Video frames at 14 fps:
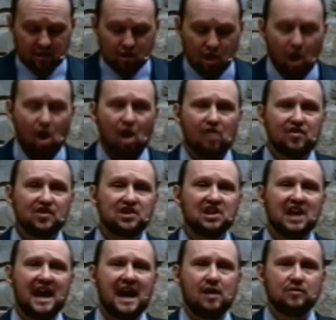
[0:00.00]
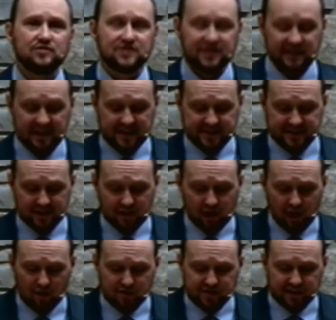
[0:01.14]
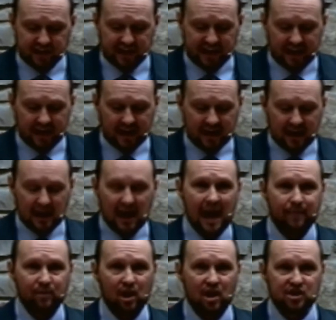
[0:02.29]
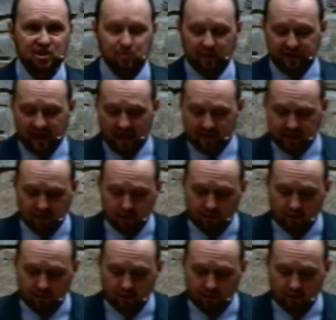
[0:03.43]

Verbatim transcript: Call the clowns and listen closely. I'm lost without you.